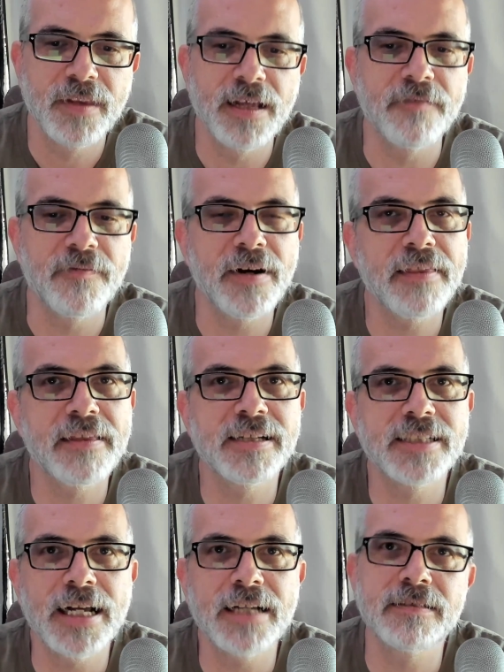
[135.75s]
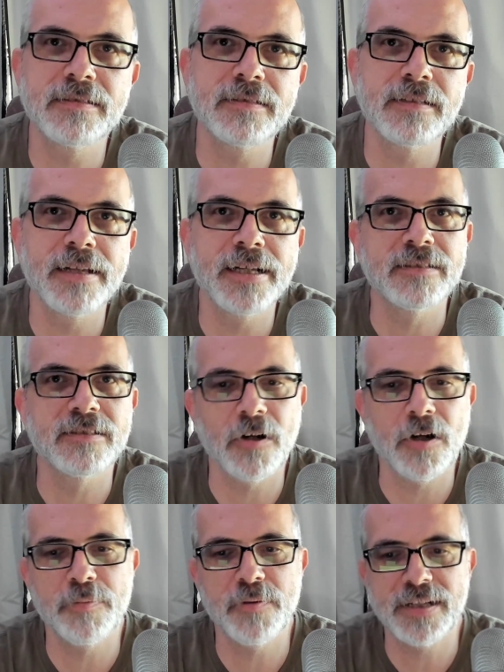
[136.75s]
If anything changes in the
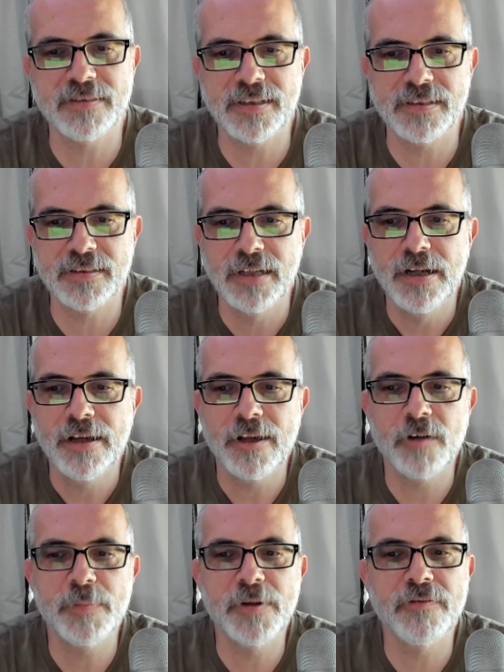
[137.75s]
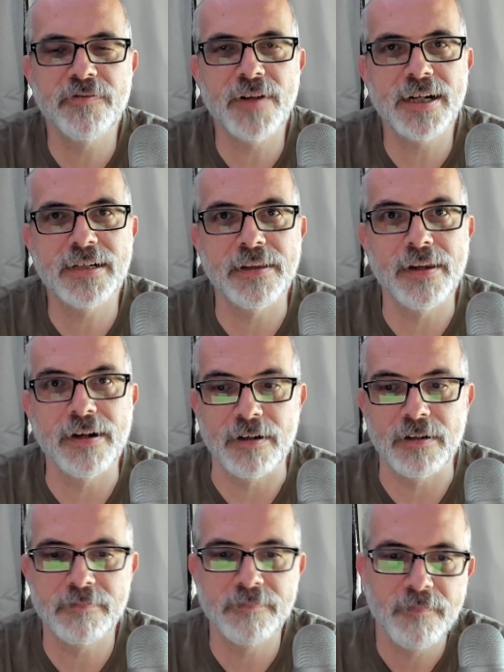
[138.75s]
install process, it'll be reflected
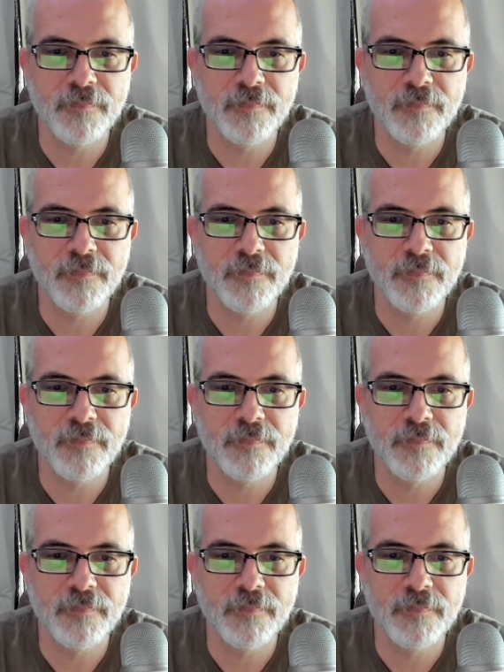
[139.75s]
there.